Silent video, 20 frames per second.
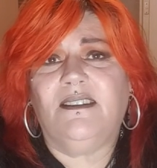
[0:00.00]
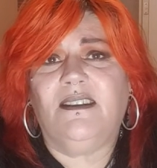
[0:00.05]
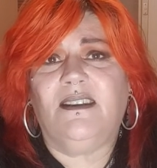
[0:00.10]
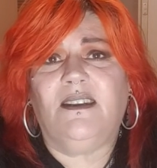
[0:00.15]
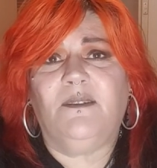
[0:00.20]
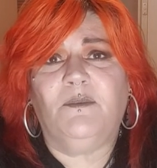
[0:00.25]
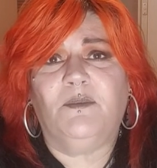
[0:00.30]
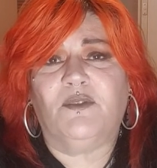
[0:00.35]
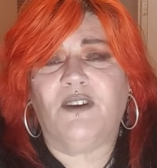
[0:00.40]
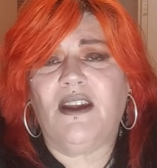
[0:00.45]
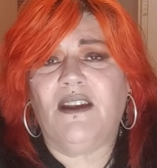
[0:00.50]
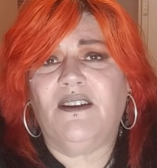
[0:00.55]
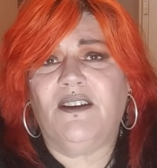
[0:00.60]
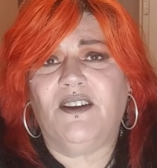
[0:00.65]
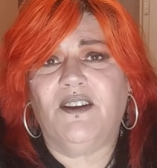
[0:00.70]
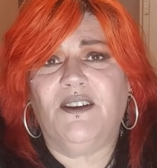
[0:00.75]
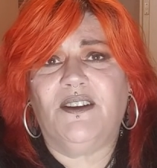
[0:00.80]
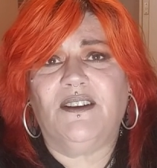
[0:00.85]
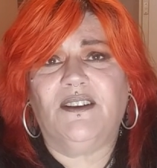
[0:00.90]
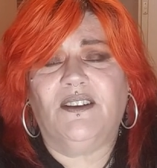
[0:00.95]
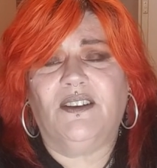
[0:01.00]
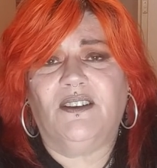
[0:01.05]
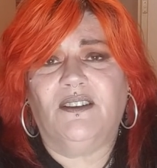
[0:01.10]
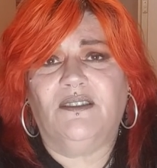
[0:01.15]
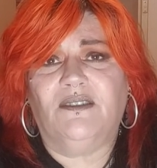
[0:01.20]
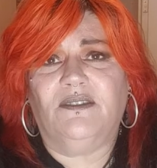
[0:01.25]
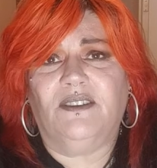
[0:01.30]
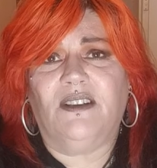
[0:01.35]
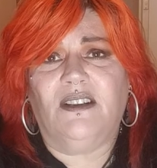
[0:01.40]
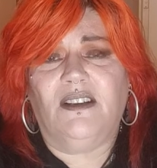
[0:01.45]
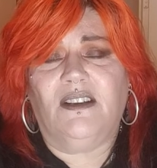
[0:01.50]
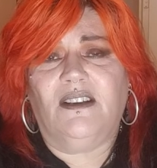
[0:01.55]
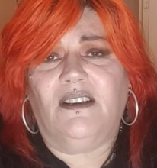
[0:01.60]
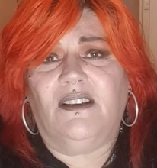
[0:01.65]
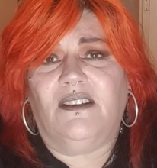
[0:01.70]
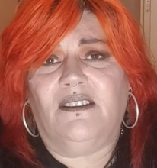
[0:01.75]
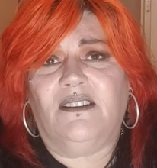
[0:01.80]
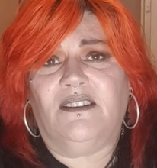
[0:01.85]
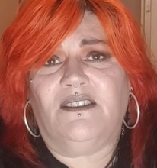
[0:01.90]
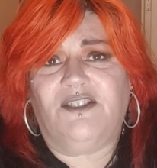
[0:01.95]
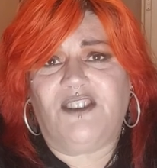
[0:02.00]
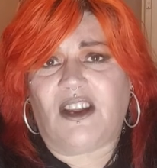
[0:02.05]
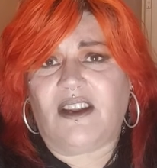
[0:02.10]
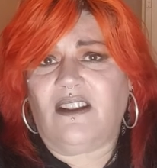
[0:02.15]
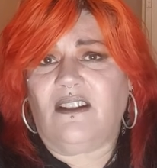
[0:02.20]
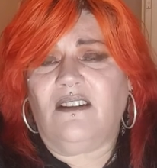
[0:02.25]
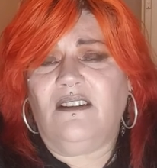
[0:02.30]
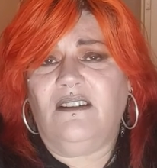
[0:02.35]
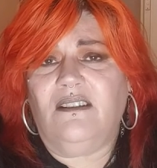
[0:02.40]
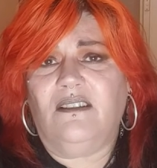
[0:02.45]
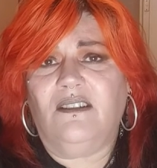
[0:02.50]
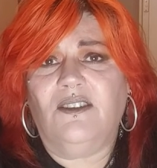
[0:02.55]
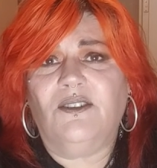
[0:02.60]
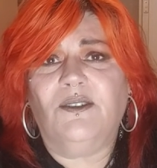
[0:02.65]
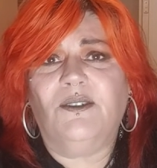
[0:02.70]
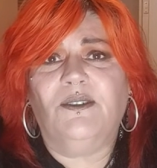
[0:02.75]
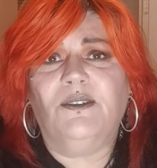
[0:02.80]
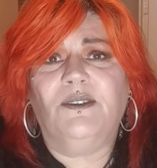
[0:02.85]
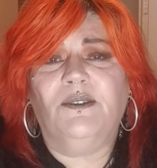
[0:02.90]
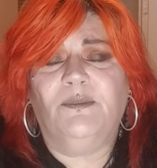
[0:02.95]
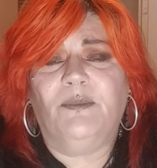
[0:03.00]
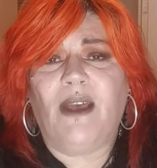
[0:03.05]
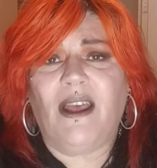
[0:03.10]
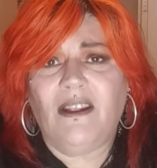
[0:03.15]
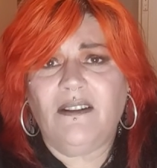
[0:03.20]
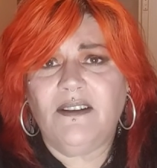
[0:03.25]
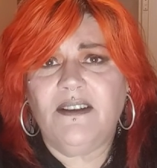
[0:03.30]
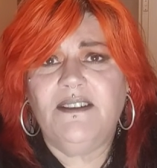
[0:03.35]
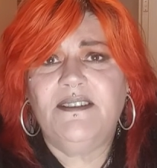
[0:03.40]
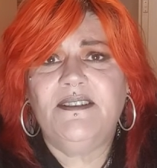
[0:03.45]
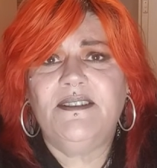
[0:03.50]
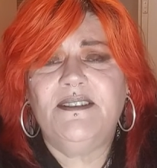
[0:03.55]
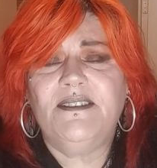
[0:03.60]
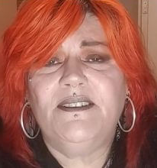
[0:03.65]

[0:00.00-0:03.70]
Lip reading: the proud owner of the Jaclyn Hill palette,